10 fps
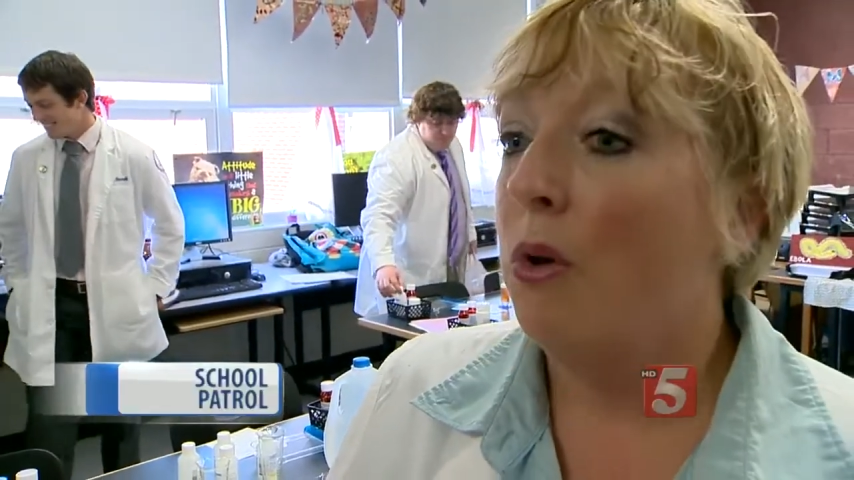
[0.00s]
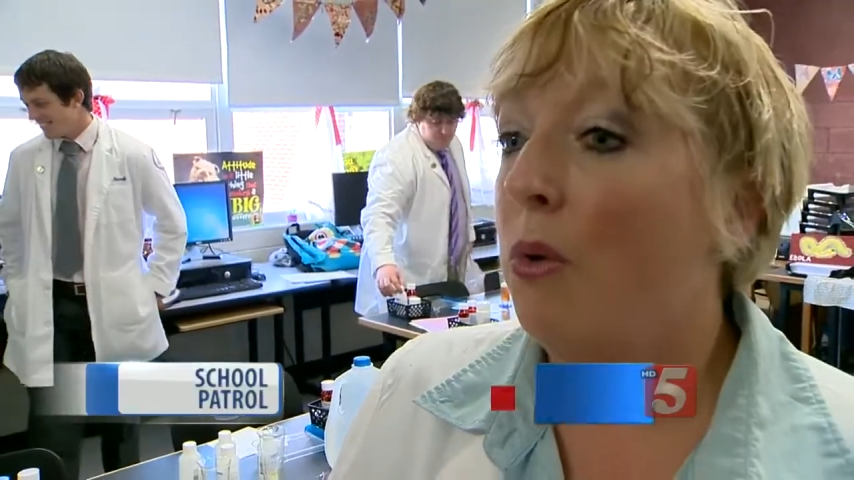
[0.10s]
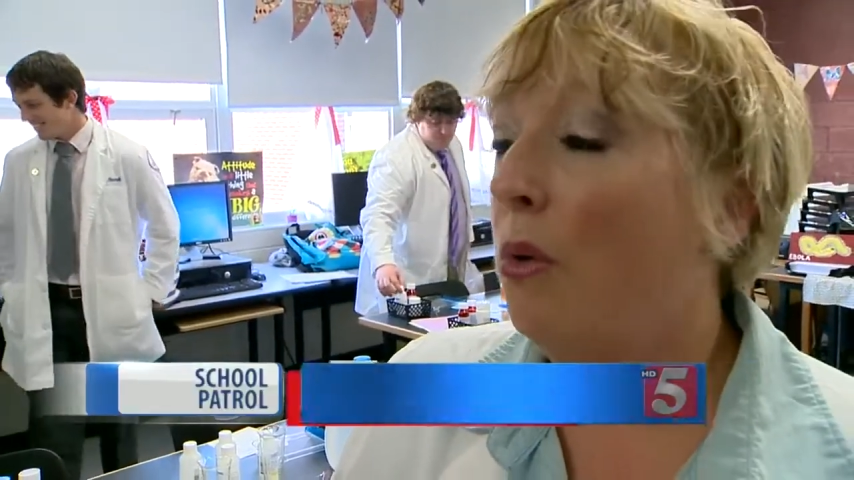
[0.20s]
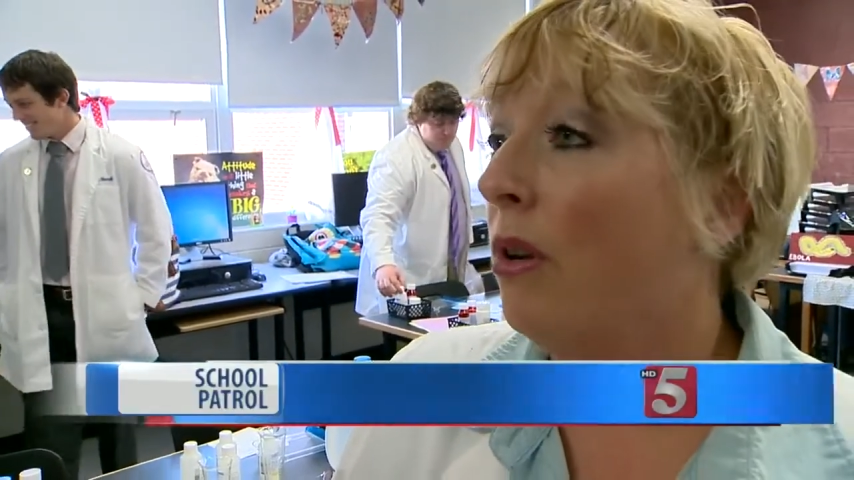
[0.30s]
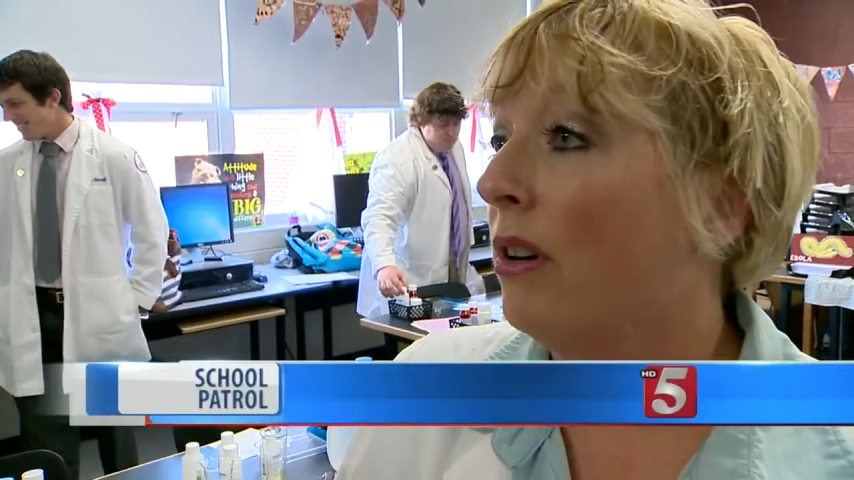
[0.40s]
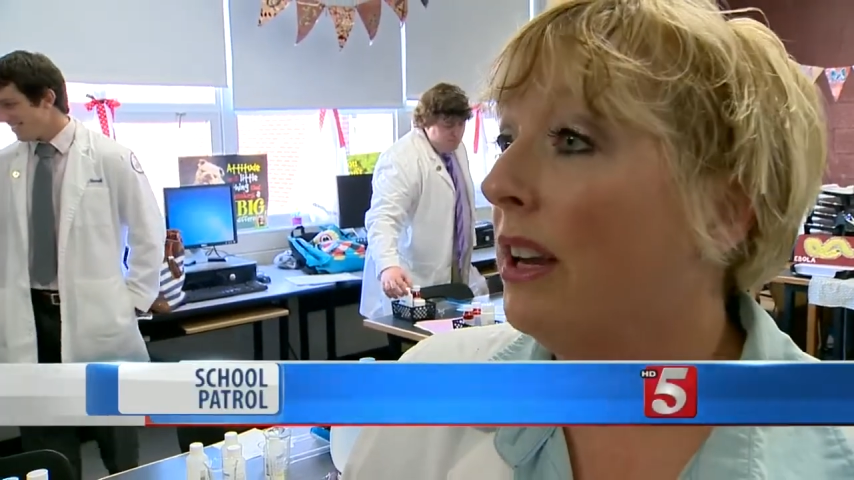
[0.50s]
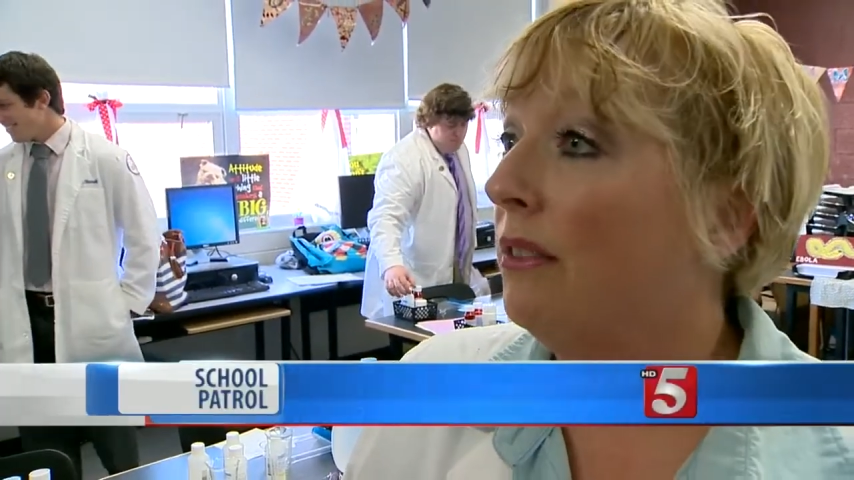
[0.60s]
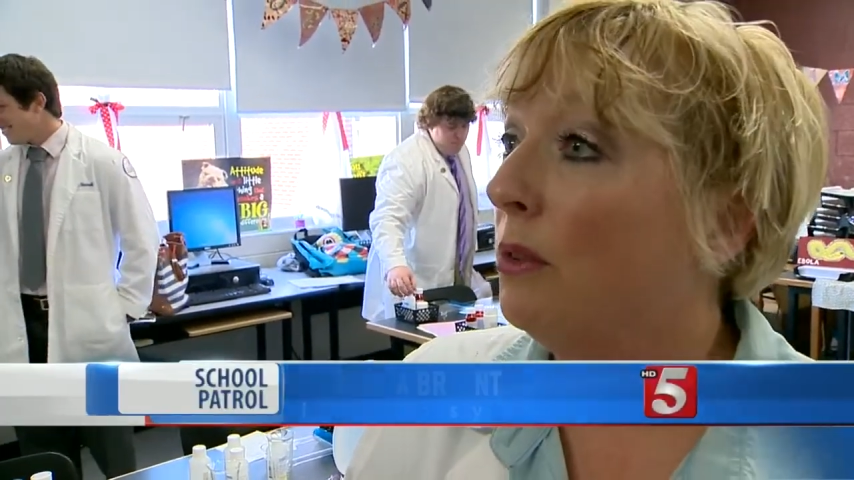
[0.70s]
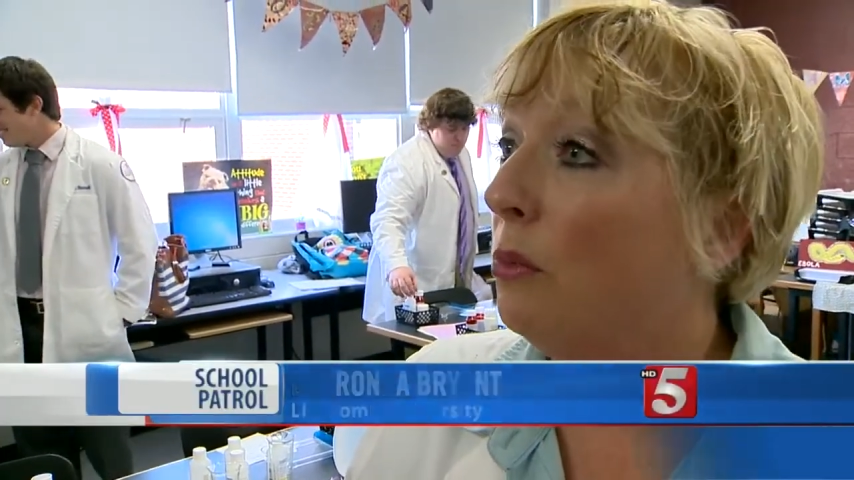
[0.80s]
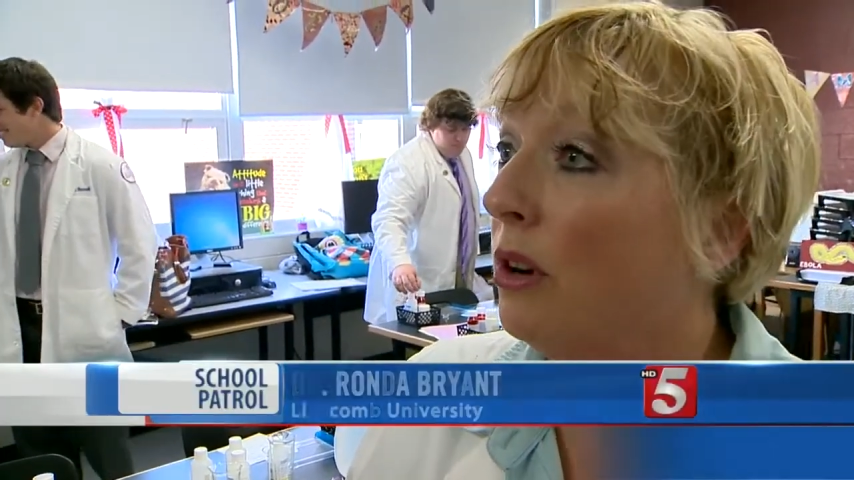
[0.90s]
or
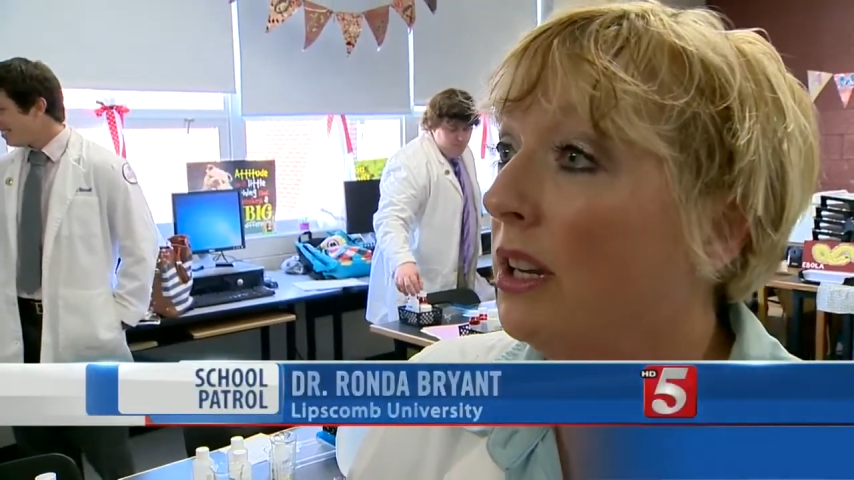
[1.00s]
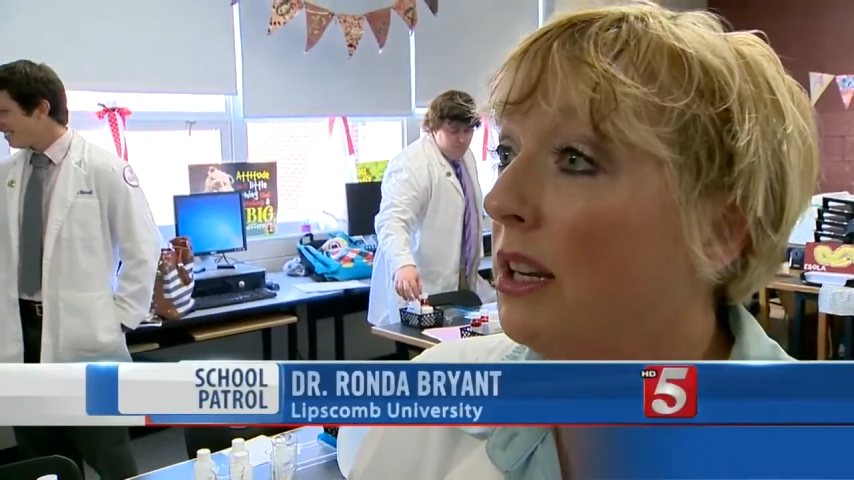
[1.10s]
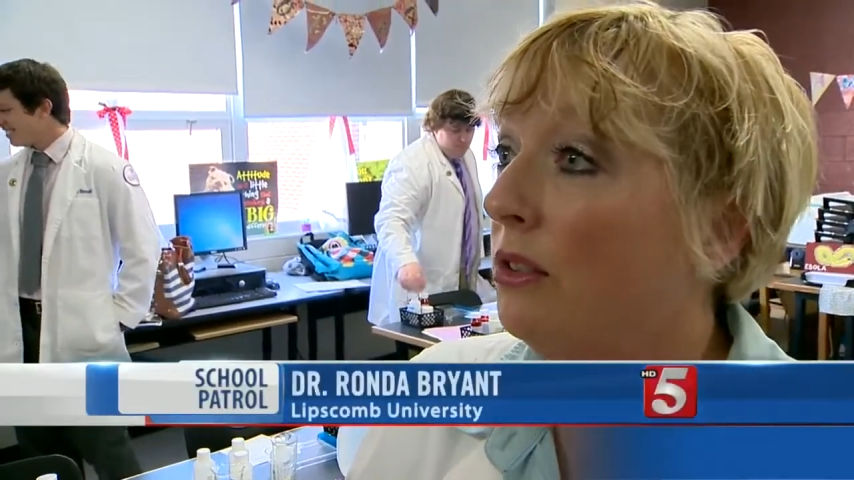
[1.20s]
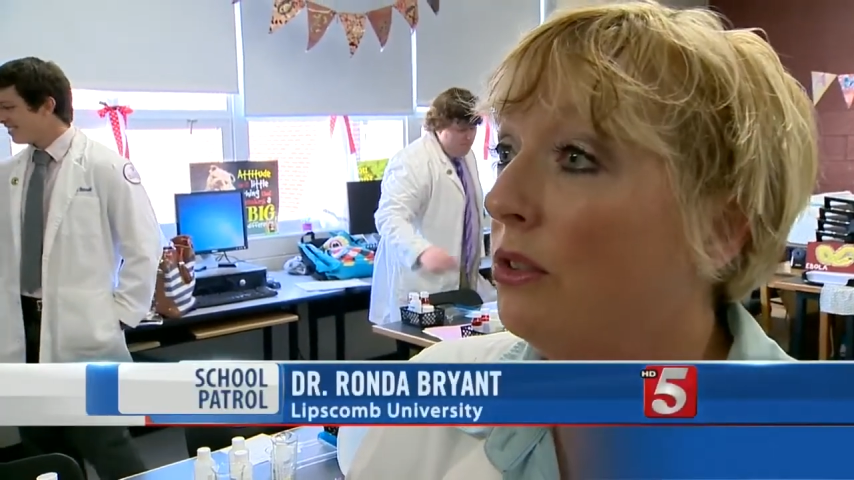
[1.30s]
even working